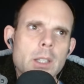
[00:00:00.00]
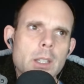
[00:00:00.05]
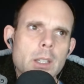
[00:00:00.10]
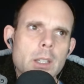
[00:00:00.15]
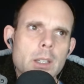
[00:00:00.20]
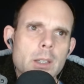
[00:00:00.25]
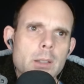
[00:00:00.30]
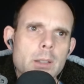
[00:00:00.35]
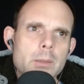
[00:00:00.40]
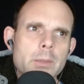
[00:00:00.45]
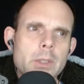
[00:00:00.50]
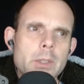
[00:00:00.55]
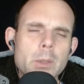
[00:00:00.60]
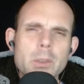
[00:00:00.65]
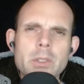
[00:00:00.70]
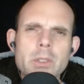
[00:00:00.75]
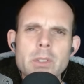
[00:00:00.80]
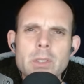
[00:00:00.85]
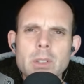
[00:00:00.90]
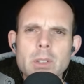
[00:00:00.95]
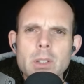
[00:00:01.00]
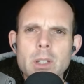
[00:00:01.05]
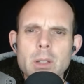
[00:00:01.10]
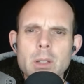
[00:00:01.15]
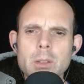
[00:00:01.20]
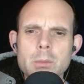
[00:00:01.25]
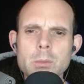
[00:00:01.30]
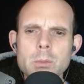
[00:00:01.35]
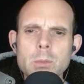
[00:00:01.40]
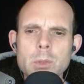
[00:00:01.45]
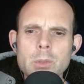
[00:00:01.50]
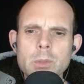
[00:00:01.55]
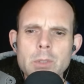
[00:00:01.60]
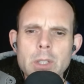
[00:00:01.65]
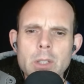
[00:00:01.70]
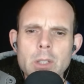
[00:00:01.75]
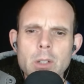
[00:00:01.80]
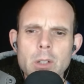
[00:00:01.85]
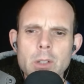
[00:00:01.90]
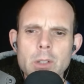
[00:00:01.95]
There was a
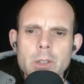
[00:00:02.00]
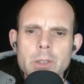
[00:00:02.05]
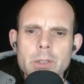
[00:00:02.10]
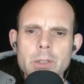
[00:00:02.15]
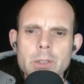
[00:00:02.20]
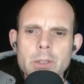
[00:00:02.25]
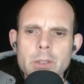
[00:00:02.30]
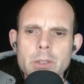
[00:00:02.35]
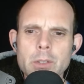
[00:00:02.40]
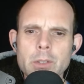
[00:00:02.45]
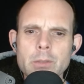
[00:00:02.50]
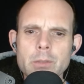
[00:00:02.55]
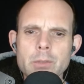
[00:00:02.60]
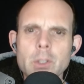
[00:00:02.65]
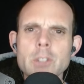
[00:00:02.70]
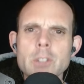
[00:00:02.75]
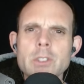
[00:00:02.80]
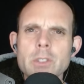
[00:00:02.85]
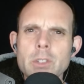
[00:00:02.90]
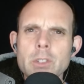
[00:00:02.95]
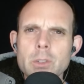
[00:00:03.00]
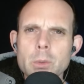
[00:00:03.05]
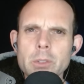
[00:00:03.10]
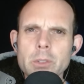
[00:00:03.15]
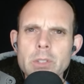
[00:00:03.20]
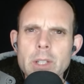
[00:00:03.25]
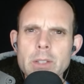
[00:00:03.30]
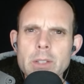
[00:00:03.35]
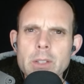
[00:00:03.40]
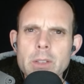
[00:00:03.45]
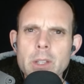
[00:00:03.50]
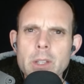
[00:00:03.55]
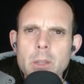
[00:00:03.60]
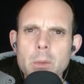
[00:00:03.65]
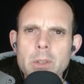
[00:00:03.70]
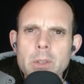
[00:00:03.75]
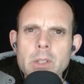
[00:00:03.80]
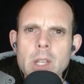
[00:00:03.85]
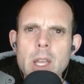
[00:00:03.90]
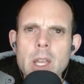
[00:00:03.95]
movie called The Virgin Suicides, I think it
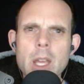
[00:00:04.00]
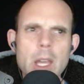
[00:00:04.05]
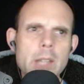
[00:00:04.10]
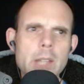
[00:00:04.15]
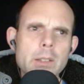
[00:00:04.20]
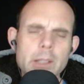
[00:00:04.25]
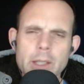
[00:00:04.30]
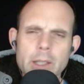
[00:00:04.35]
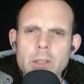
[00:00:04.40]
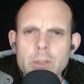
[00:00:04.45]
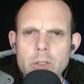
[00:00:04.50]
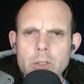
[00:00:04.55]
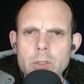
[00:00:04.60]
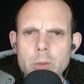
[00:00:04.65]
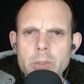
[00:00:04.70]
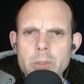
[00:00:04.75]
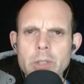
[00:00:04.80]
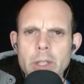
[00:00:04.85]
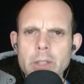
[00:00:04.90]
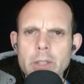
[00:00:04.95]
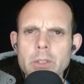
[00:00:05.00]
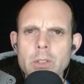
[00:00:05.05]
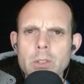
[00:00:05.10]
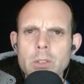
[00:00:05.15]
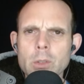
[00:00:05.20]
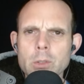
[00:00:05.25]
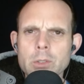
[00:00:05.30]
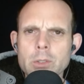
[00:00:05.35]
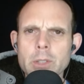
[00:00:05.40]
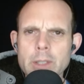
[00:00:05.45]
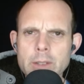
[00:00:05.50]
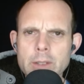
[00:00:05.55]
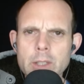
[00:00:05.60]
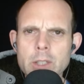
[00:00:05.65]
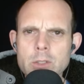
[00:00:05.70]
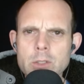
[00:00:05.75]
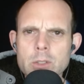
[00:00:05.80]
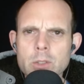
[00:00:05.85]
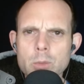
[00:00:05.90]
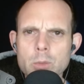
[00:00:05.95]
was. And like suicide is a social
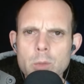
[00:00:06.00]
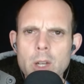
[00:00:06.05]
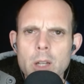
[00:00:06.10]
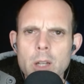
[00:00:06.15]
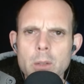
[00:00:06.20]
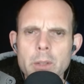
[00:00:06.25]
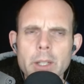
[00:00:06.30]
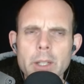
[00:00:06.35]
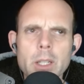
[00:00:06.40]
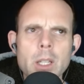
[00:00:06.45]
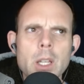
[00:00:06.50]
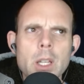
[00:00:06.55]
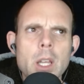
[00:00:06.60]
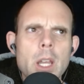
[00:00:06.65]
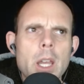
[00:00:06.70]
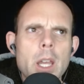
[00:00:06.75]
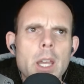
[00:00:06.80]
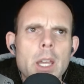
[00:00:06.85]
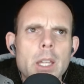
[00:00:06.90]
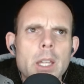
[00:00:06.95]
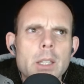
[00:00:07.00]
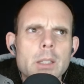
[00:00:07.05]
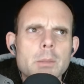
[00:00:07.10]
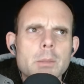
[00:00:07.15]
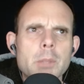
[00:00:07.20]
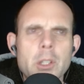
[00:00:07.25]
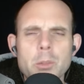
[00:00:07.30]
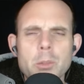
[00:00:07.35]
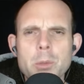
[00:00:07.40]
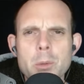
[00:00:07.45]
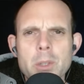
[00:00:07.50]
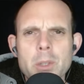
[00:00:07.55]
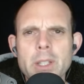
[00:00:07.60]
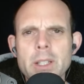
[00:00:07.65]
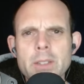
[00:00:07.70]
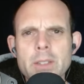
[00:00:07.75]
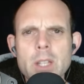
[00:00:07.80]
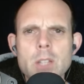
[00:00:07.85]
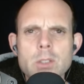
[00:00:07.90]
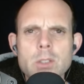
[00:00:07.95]
contagion as well, right? And because people get
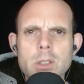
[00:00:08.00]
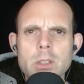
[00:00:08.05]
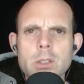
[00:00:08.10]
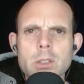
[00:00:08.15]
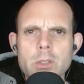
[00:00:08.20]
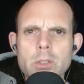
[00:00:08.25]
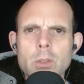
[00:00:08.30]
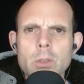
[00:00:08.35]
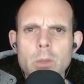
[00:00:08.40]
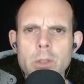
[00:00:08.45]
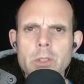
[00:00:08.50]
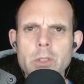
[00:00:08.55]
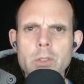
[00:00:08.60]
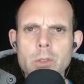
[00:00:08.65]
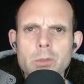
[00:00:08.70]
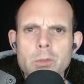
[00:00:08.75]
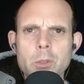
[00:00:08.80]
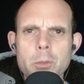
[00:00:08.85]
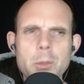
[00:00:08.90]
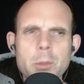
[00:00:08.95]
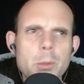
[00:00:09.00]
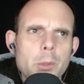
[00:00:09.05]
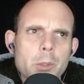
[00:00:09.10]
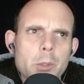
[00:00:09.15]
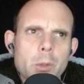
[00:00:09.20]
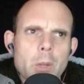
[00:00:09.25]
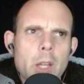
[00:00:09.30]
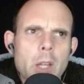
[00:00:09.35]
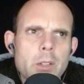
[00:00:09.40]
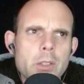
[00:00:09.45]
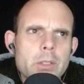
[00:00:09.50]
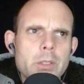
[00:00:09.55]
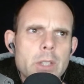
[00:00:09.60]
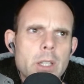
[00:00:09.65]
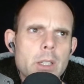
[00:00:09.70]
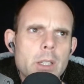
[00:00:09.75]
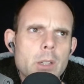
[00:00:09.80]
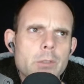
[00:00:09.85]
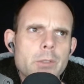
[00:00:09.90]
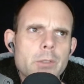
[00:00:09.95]
attention and so on and so forth, people don't
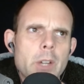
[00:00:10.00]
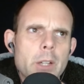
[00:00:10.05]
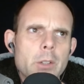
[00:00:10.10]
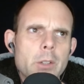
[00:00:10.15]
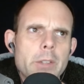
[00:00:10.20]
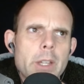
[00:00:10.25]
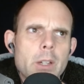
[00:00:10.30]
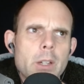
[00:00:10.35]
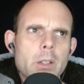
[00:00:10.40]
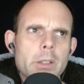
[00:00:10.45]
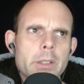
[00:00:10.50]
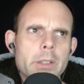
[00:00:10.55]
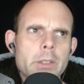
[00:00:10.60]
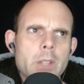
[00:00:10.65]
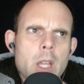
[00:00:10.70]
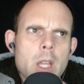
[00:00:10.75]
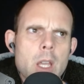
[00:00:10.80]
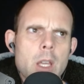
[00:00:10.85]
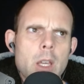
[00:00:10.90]
understand how final that all is.